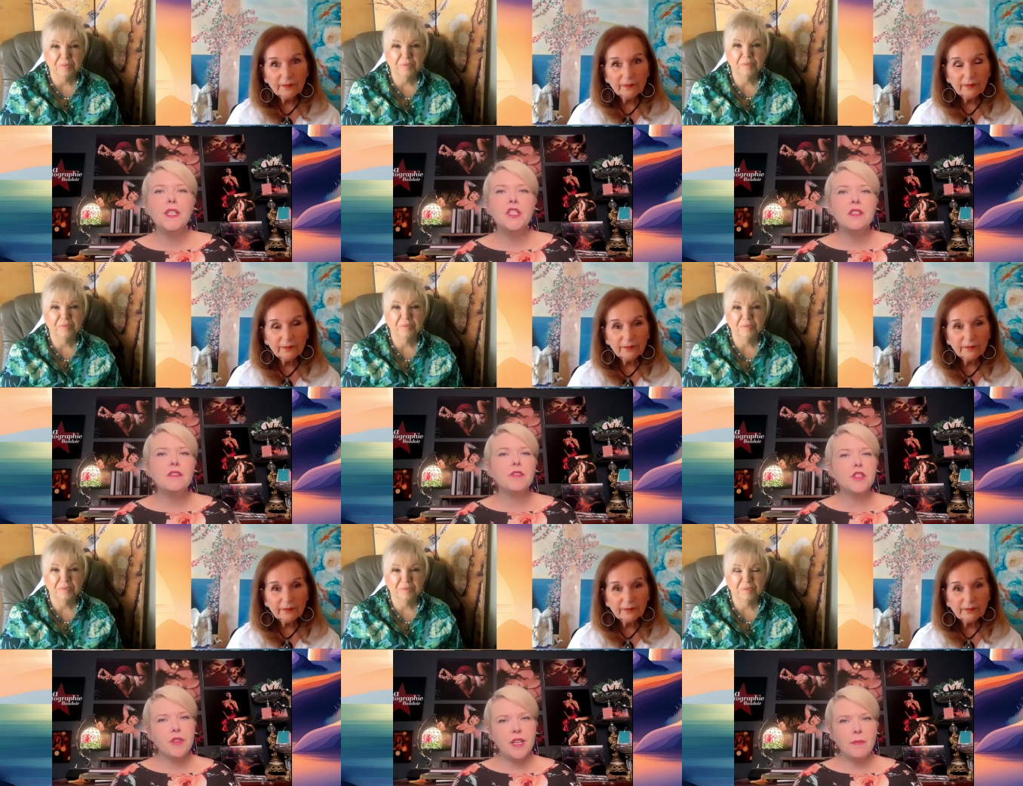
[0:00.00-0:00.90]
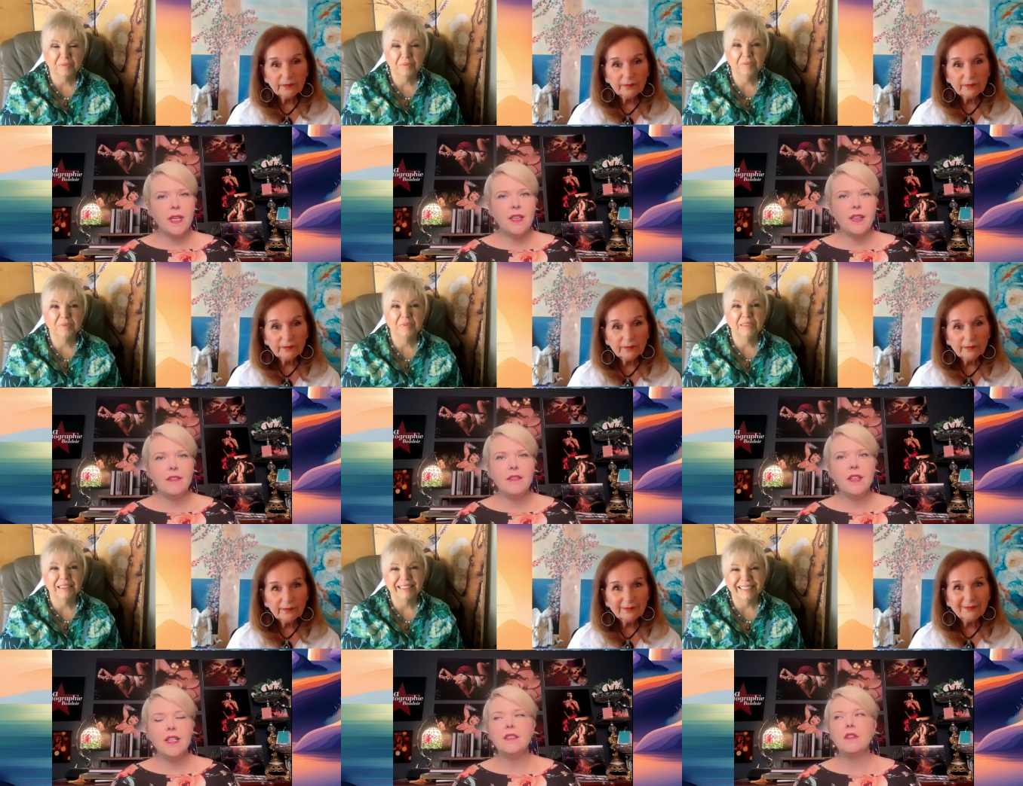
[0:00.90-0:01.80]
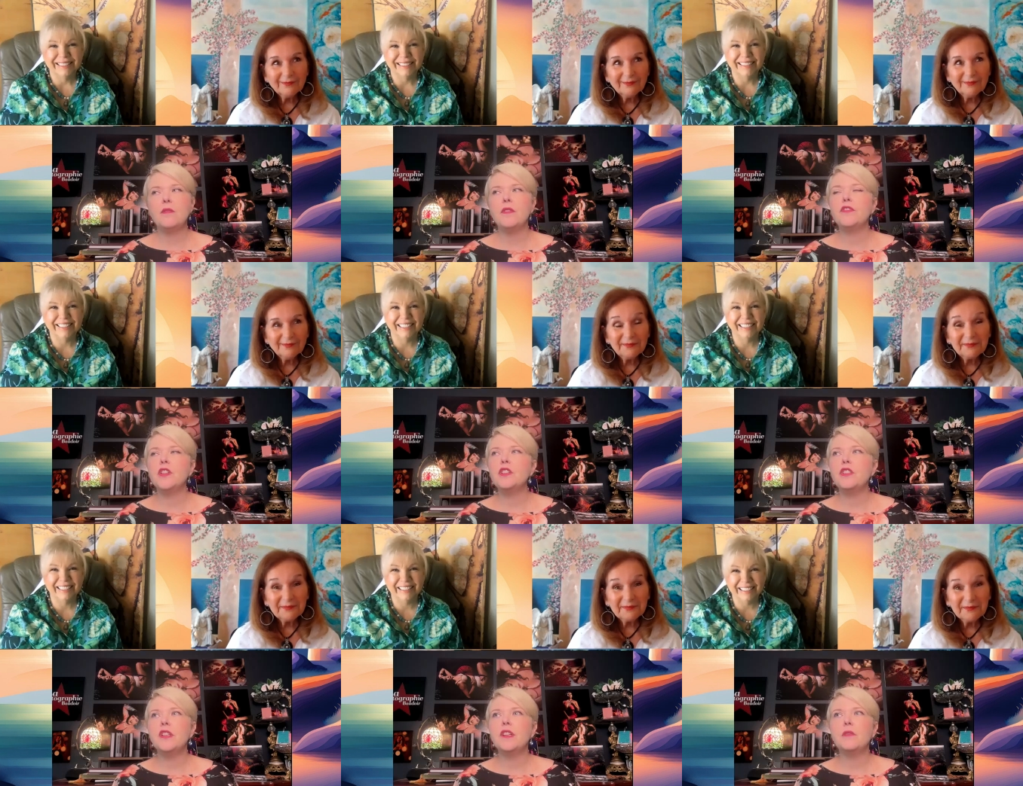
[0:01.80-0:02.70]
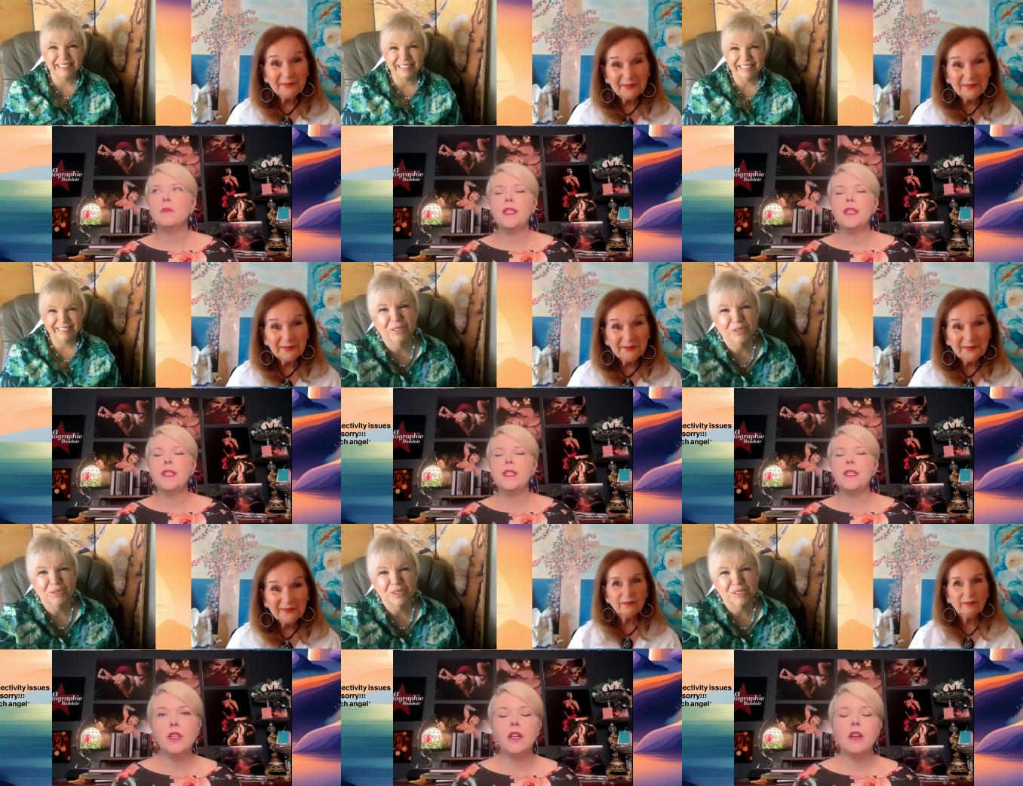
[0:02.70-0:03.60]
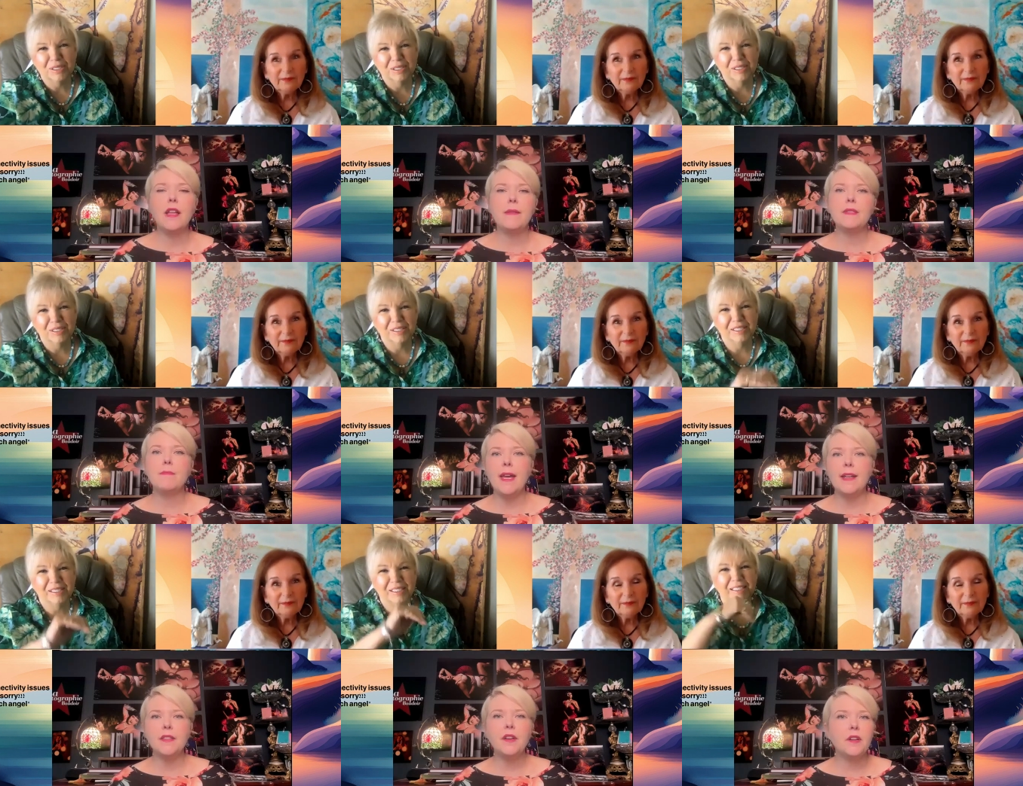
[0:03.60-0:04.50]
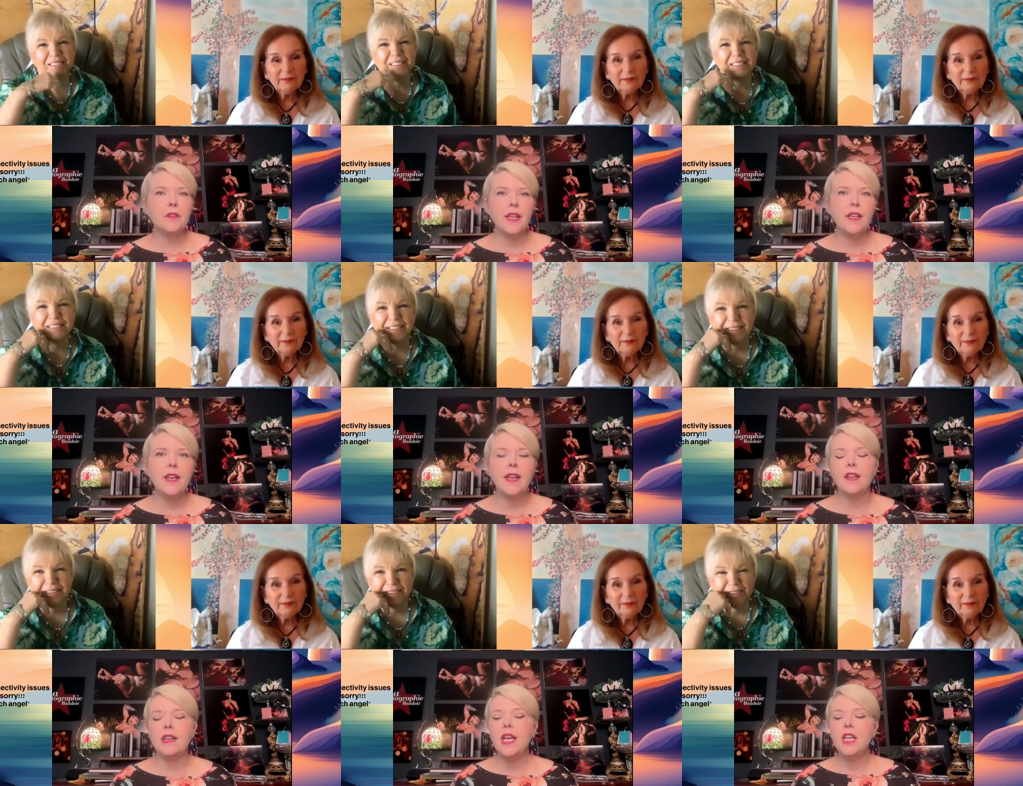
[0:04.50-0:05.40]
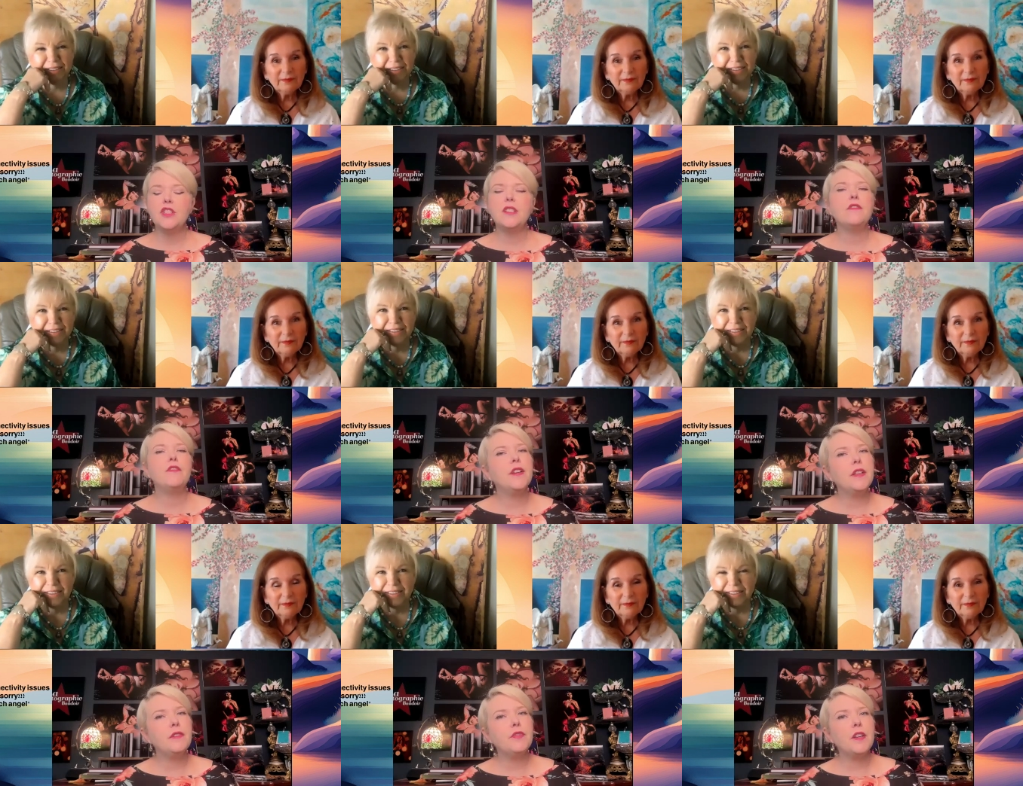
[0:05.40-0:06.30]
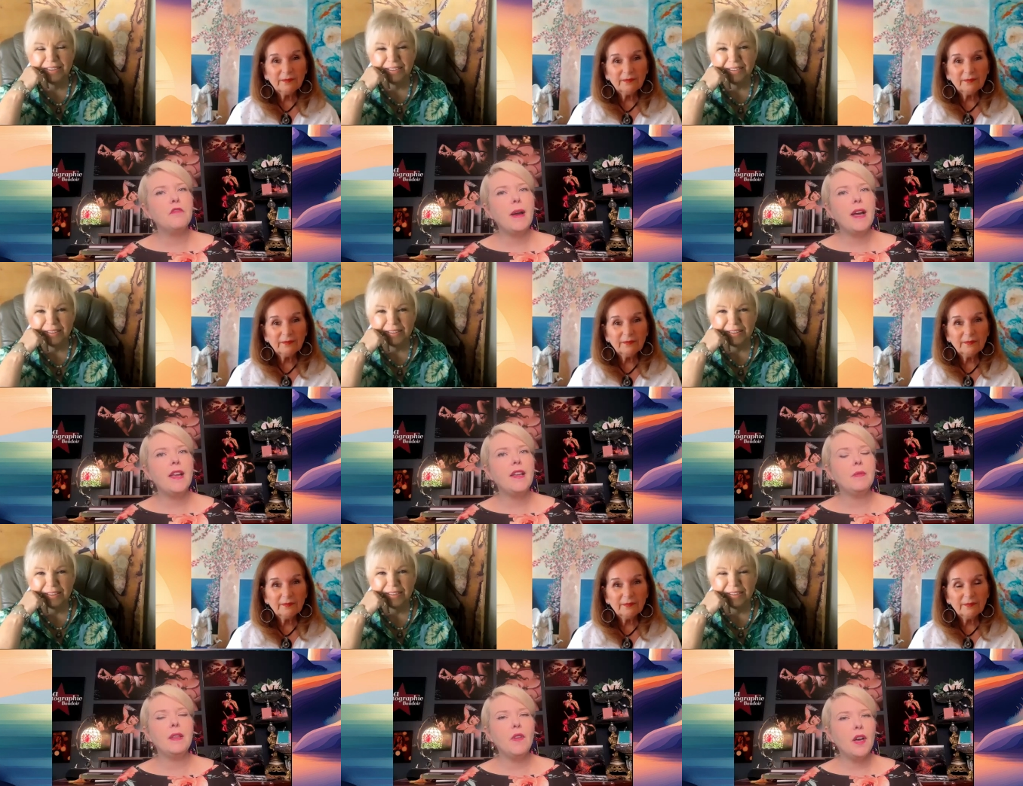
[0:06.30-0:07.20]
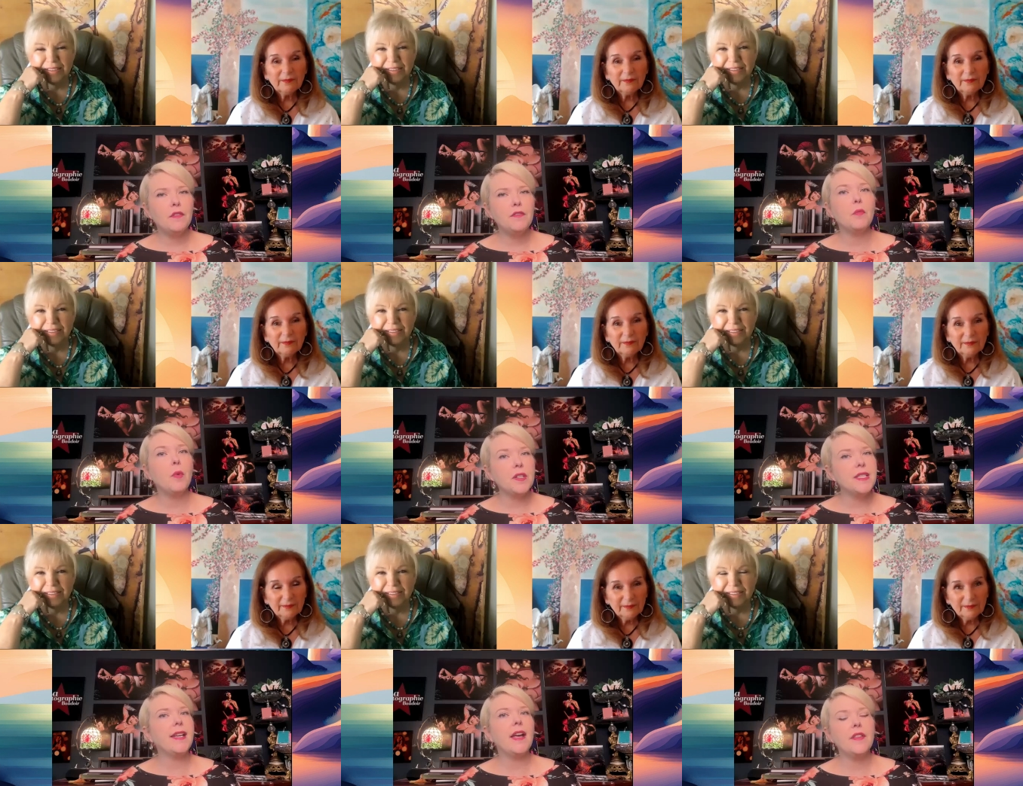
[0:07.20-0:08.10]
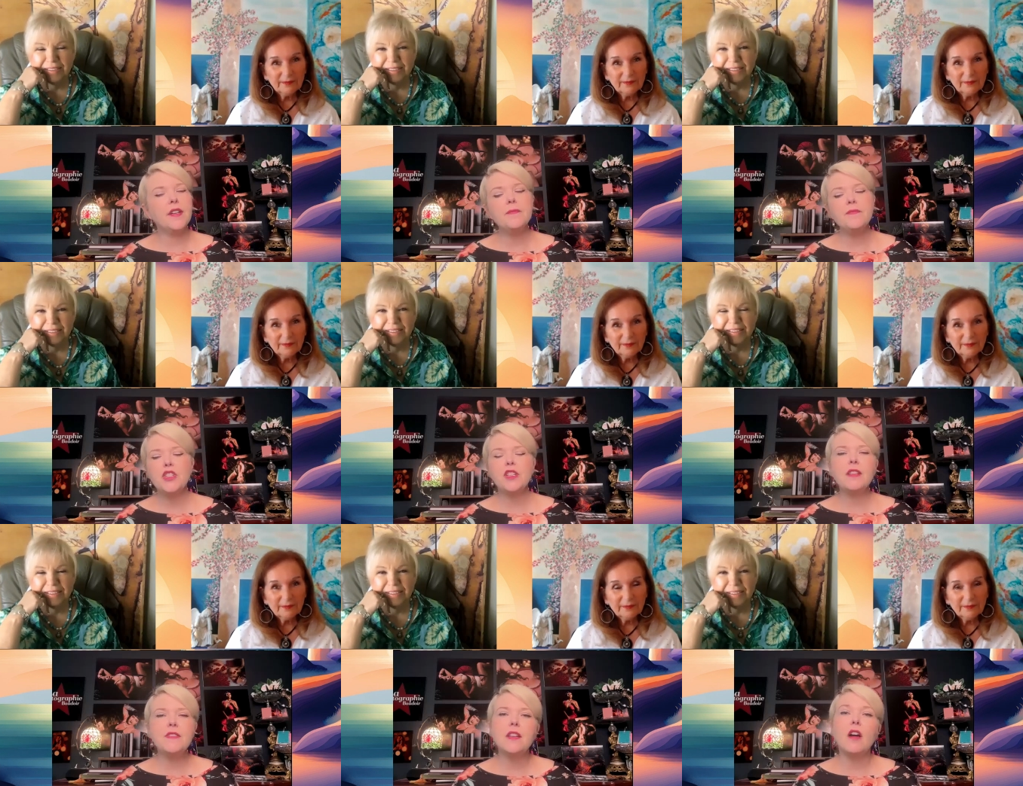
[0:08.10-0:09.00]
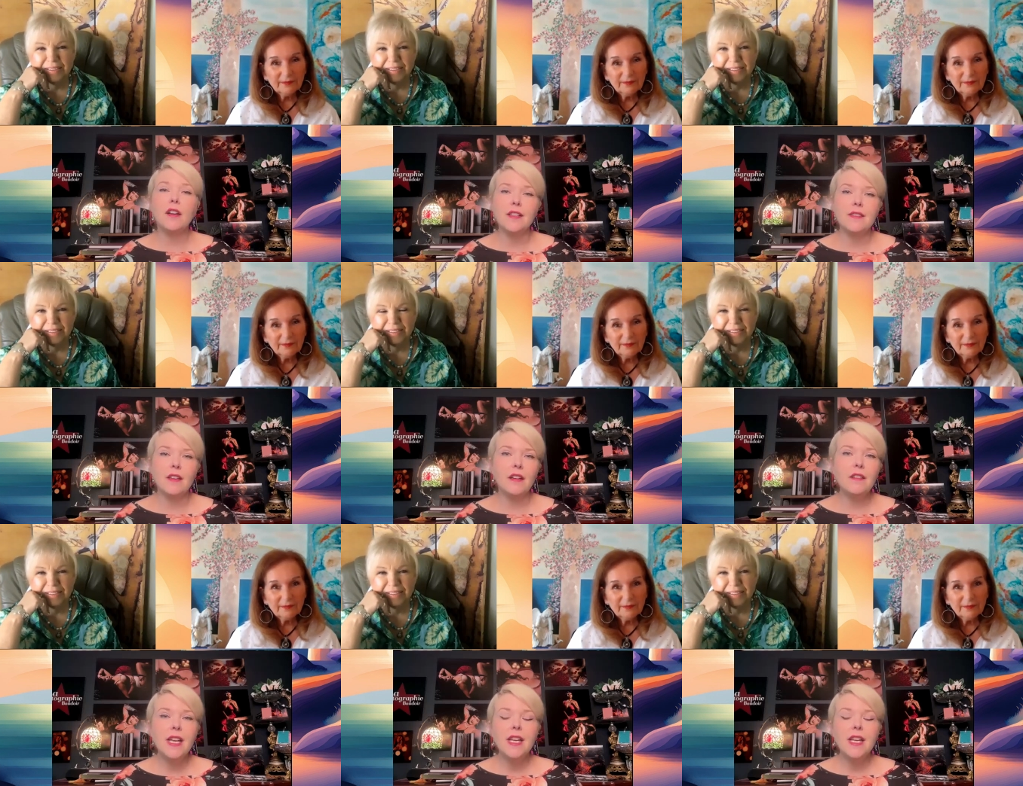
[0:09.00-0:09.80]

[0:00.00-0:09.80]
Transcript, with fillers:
Speaker 1: Witches Retreat Weekend. And so the first year we her name is Madison Hurley, and she's a very good friend of mine, and we love to work together. She lives in Arkansas.